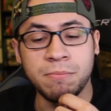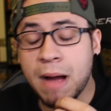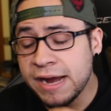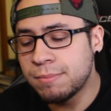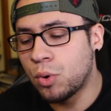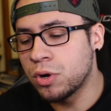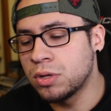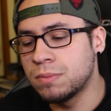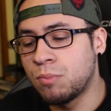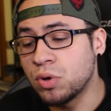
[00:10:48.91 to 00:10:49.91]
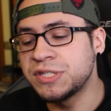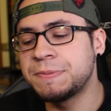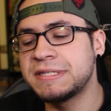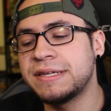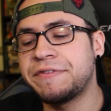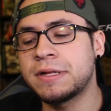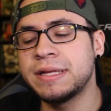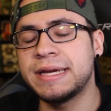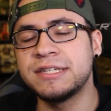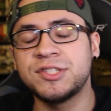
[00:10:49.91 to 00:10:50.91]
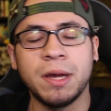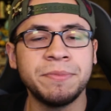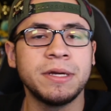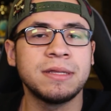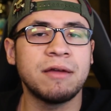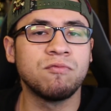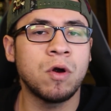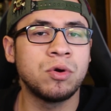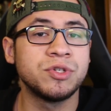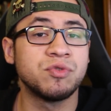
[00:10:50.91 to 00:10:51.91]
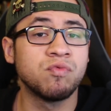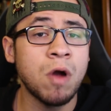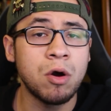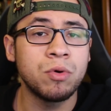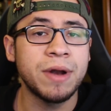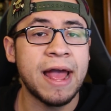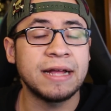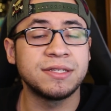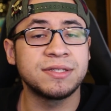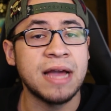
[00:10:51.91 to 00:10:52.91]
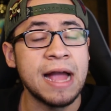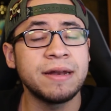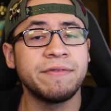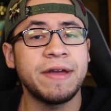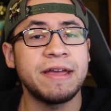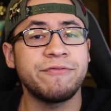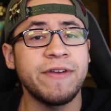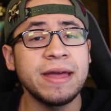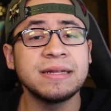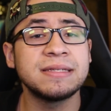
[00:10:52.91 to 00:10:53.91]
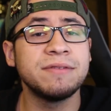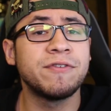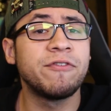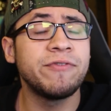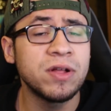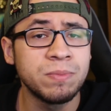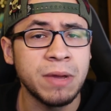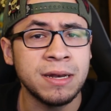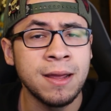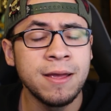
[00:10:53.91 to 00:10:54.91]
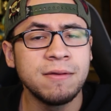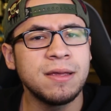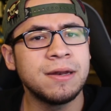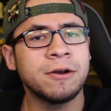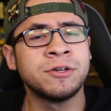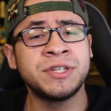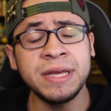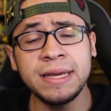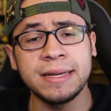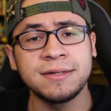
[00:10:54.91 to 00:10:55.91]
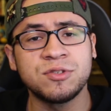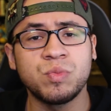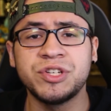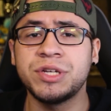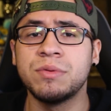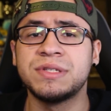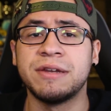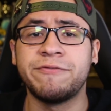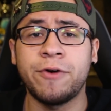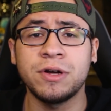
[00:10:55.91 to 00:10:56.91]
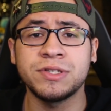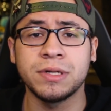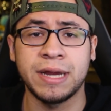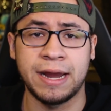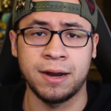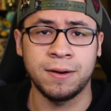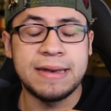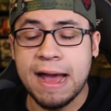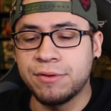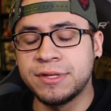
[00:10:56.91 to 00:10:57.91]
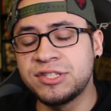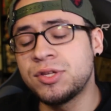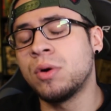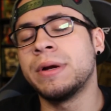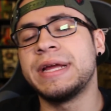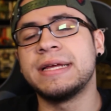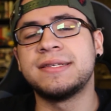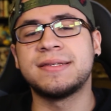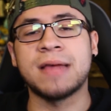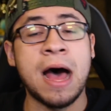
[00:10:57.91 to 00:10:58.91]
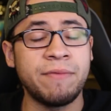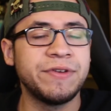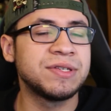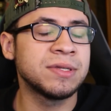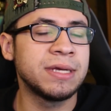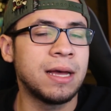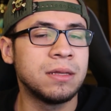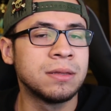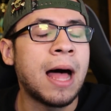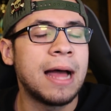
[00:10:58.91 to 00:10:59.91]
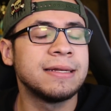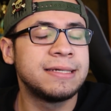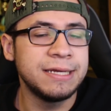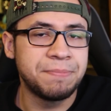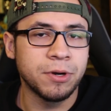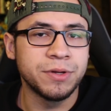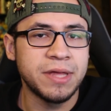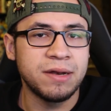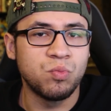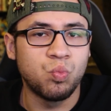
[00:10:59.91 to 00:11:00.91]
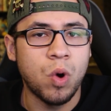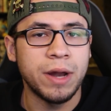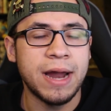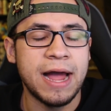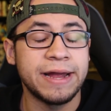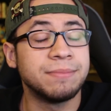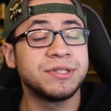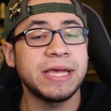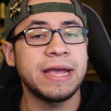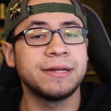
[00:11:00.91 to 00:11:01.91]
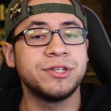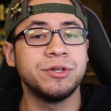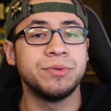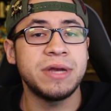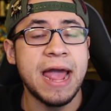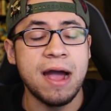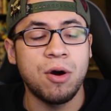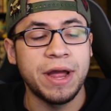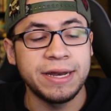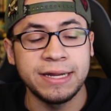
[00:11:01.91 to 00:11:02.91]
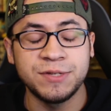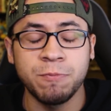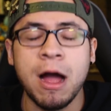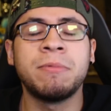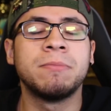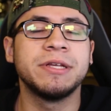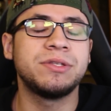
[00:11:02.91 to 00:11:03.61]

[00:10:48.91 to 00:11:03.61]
My Immortal, more specifically, is something that Rose wrote as kind of a fantasy fulfillment in her teens when she was in foster care. Now, the story is obviously a lot deeper than what I am saying to you now, and is probably